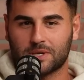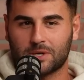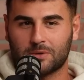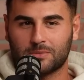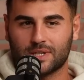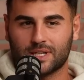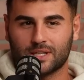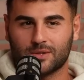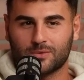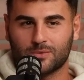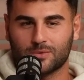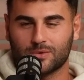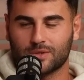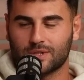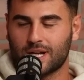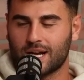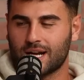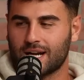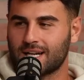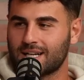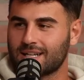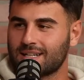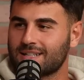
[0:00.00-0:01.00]
I'm like, we're
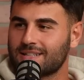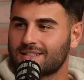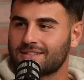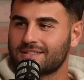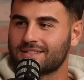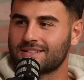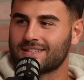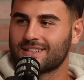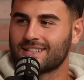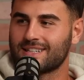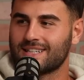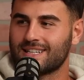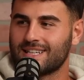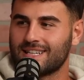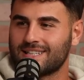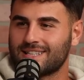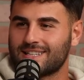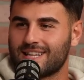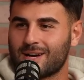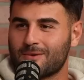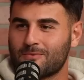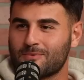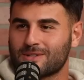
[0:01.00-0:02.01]
not gonna
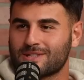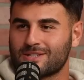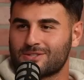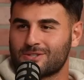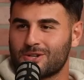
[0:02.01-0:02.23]
hit them with the